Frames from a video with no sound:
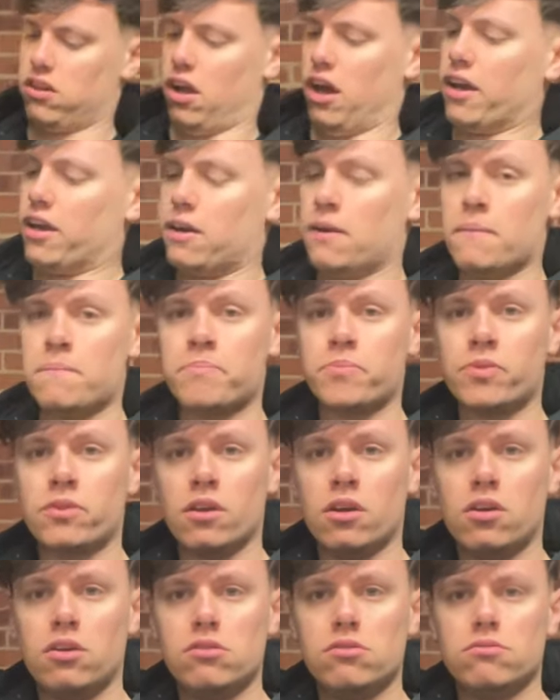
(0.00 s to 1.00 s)
like,
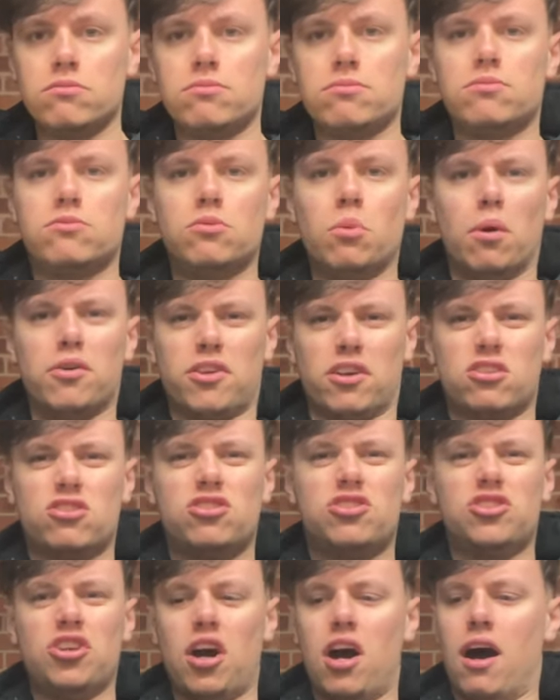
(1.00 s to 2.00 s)
almost like
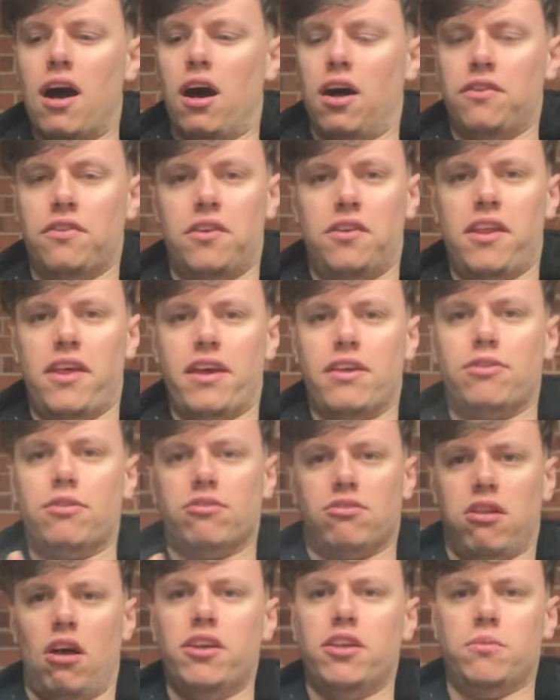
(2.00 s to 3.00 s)
shirt underneath.
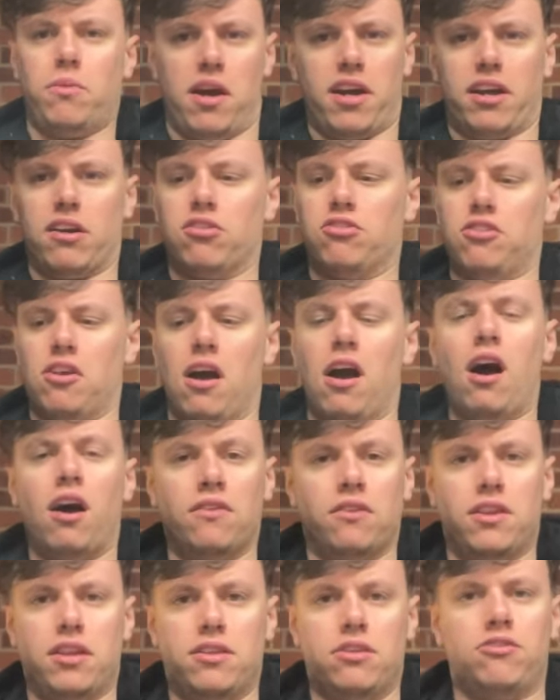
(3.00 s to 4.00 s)
It's like you're wearing a shirt
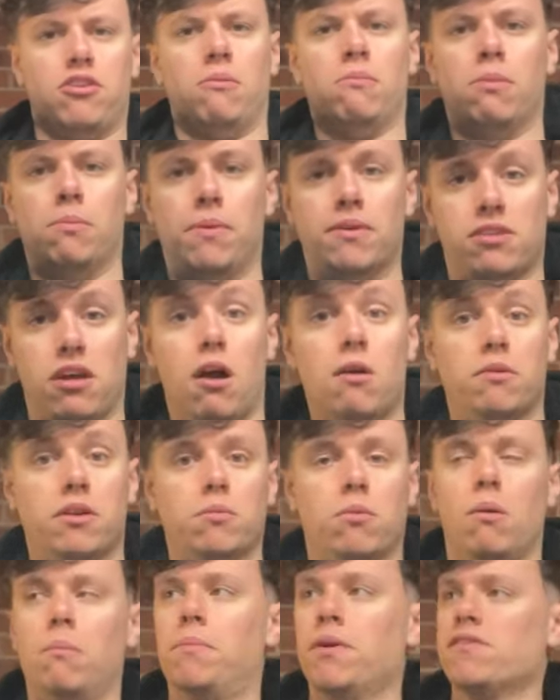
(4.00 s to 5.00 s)
underneath a jumper, but it's only
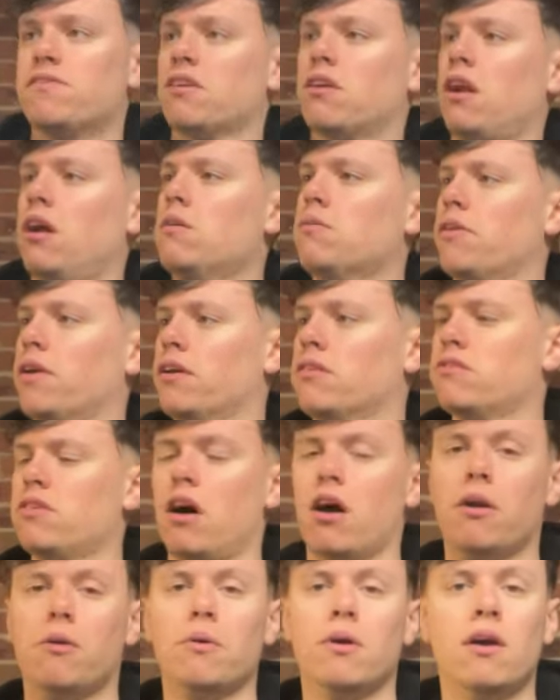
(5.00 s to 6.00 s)
one piece of clothing.
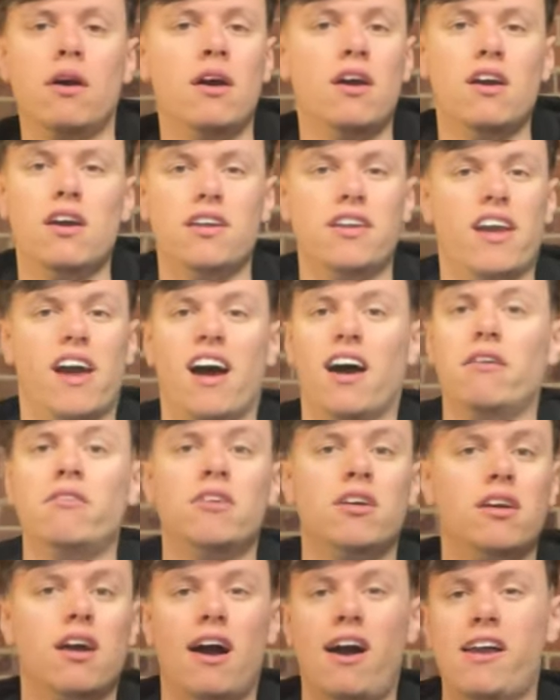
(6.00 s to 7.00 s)
So yeah,
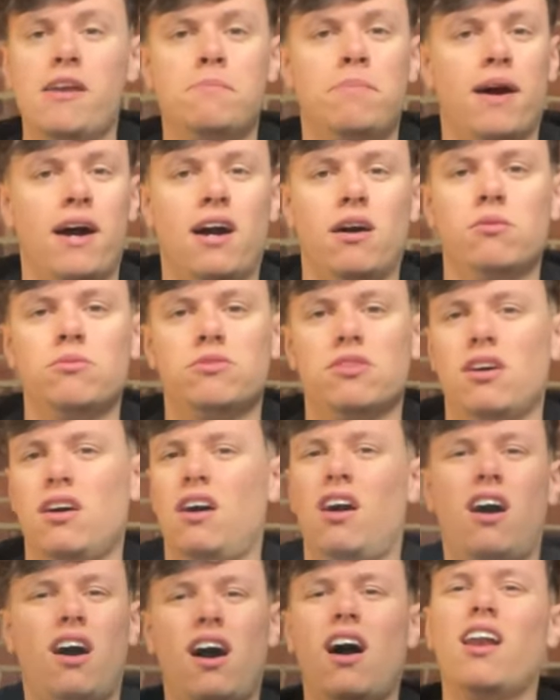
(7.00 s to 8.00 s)
eight pound,
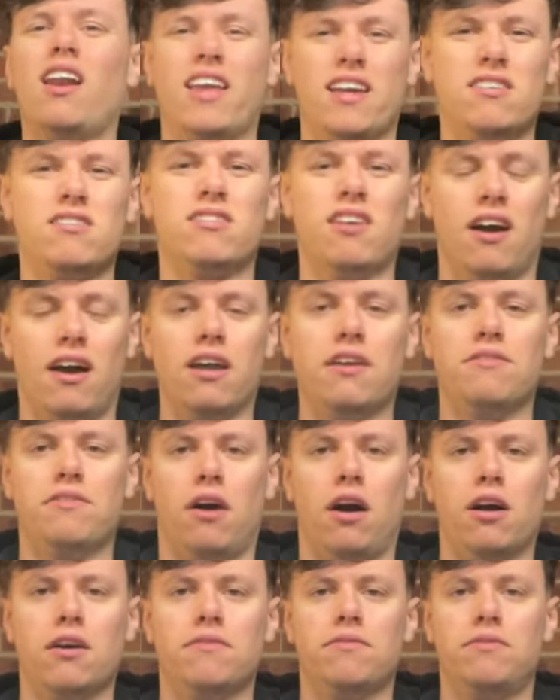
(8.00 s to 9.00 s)
uh, at least
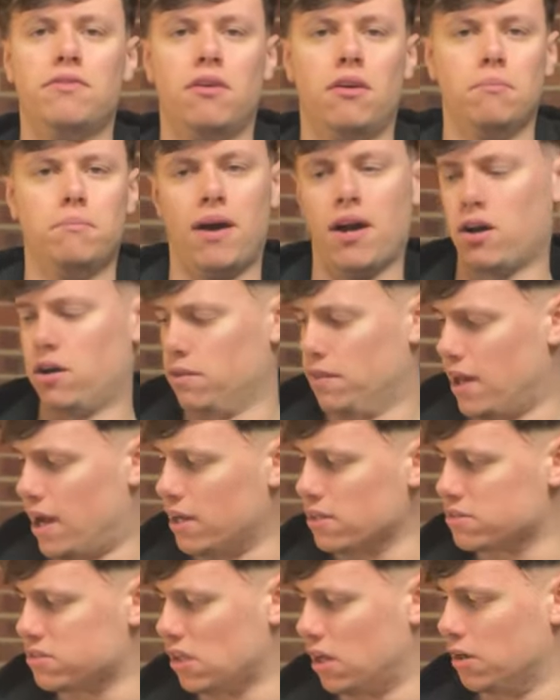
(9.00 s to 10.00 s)
35 back on
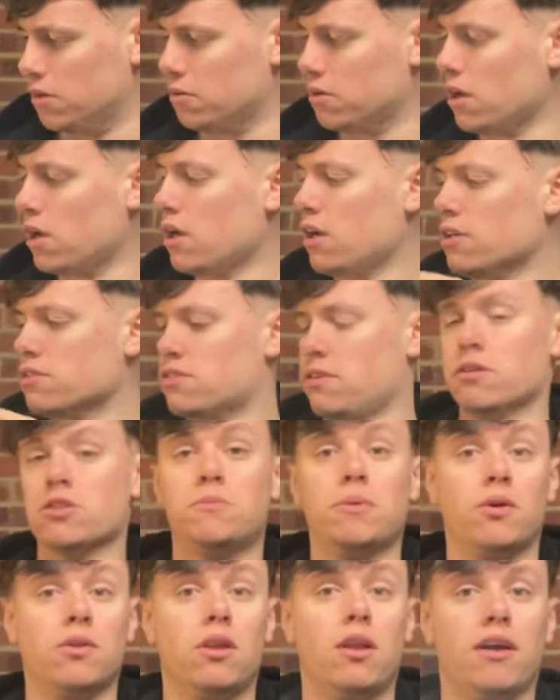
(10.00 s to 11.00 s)
that. So something to
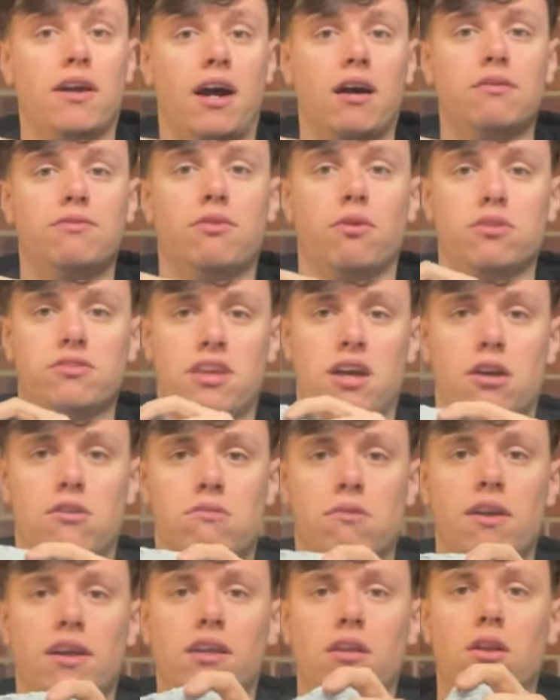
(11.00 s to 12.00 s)
be on the lookout for is that
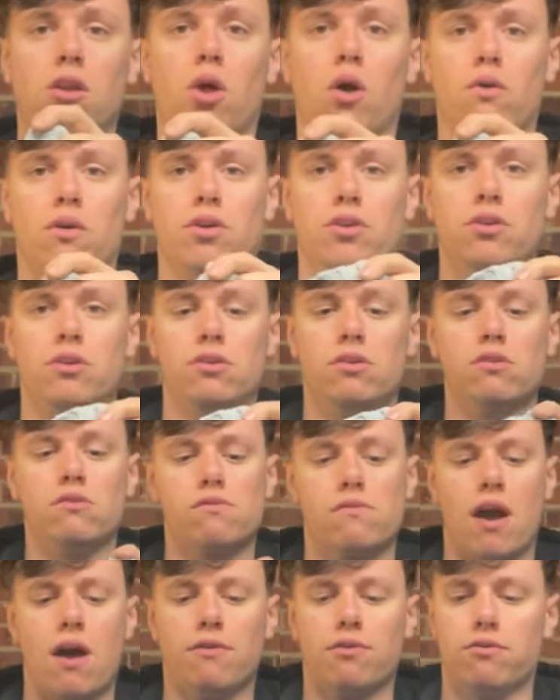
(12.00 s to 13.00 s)
green Lauren
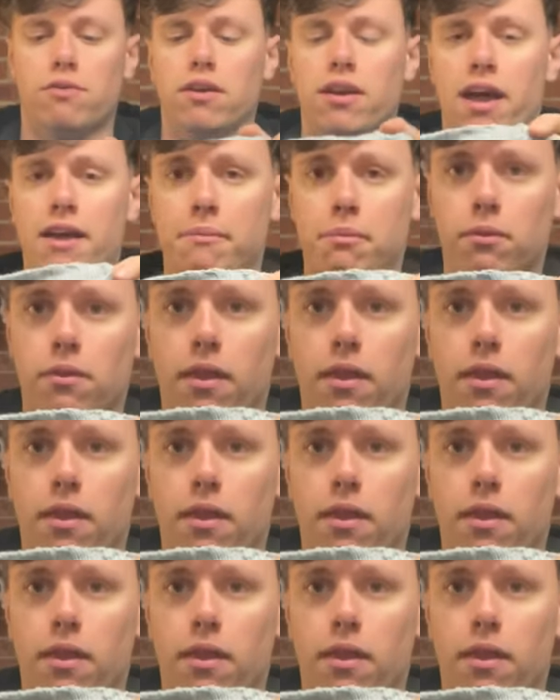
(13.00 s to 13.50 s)
Ralph Lauren label